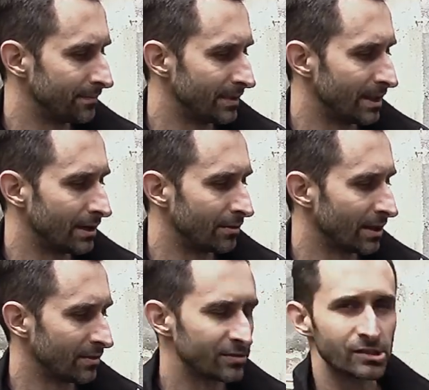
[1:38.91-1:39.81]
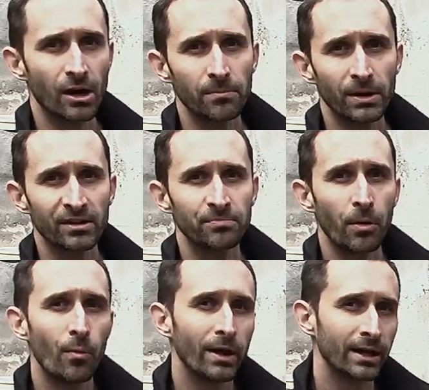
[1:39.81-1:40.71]
you know, get their Starbucks,
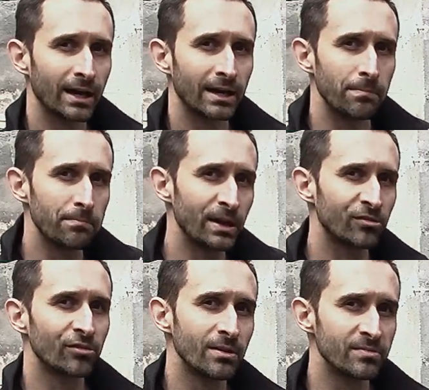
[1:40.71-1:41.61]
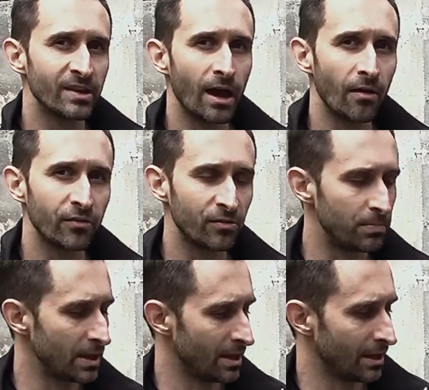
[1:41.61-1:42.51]
but want to kind of picture themselves as
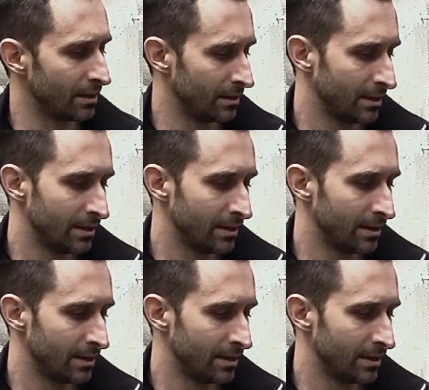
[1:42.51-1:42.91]
being